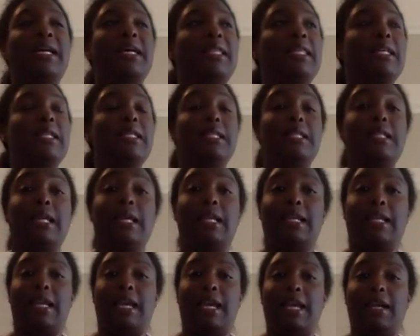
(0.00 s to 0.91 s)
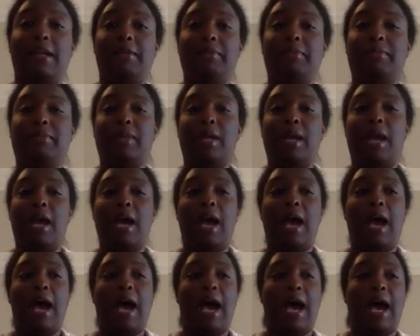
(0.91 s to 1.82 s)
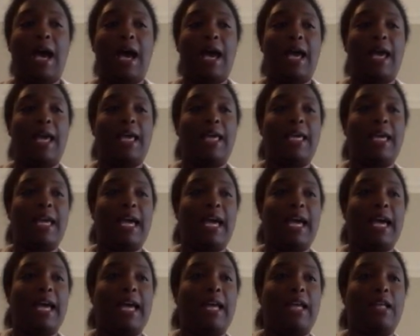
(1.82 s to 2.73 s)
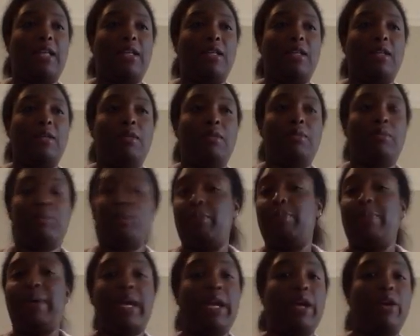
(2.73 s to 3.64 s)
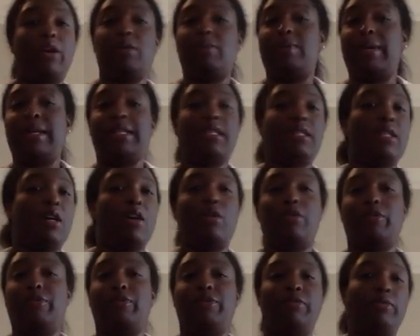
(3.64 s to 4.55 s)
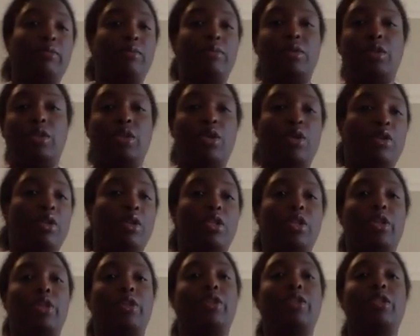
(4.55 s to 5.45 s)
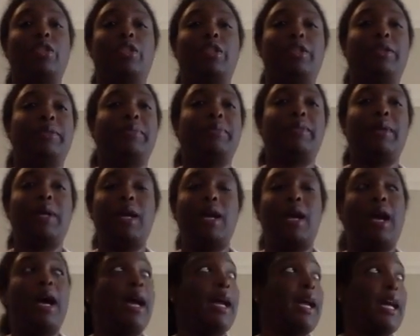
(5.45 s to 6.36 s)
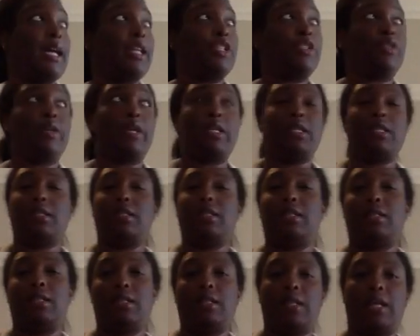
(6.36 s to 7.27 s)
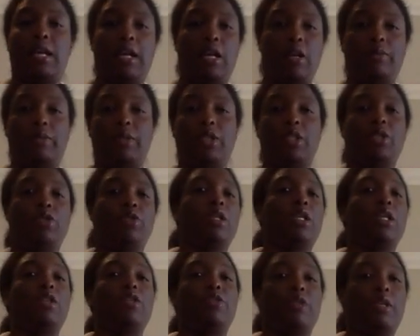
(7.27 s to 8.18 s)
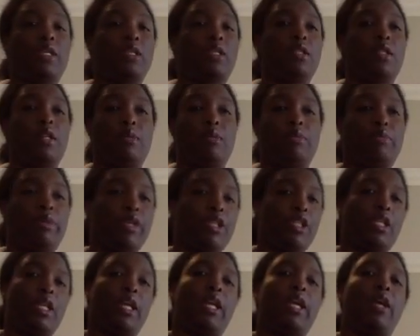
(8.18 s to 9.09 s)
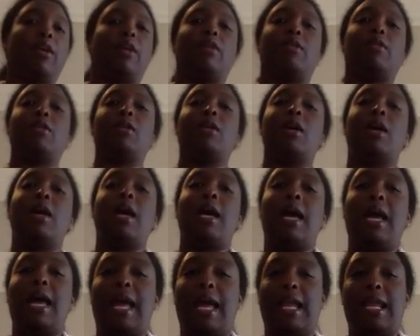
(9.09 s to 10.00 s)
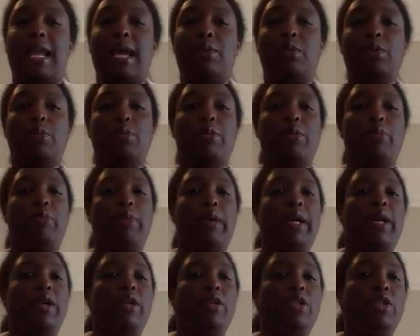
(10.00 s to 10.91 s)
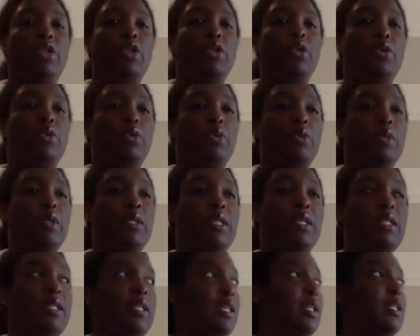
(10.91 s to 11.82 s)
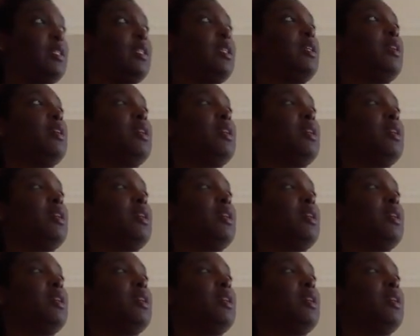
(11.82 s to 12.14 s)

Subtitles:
this Sunday, I had prepared myself to go to church. I got dressed, helped the children get dressed, I brushed hair, and I was prepared to sit